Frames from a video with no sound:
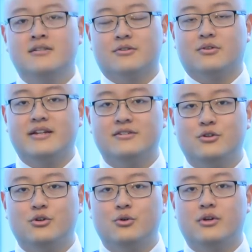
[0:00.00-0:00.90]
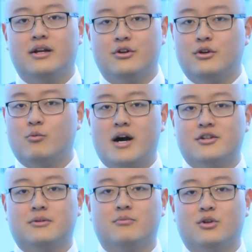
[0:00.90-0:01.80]
So these two, you can
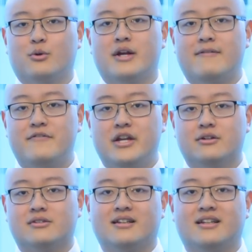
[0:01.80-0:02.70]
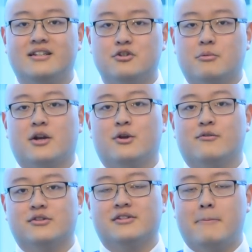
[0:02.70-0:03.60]
watch them. They already have videos on the Digital Marketing
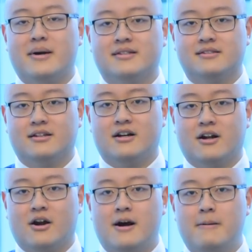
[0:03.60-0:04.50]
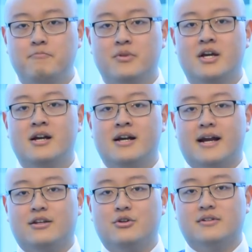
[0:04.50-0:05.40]
University on benson sung dot com,
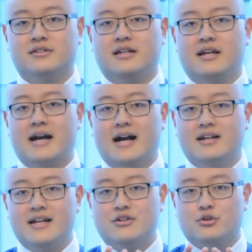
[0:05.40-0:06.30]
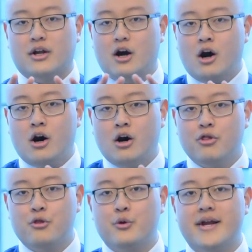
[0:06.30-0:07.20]
and you can see how to integrate all
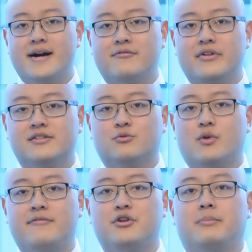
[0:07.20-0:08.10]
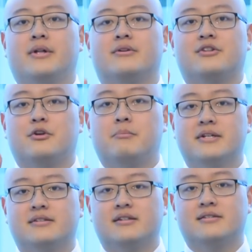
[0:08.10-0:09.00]
three of these revenue pillars in your
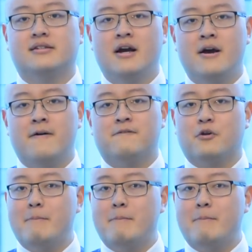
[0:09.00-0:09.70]
business for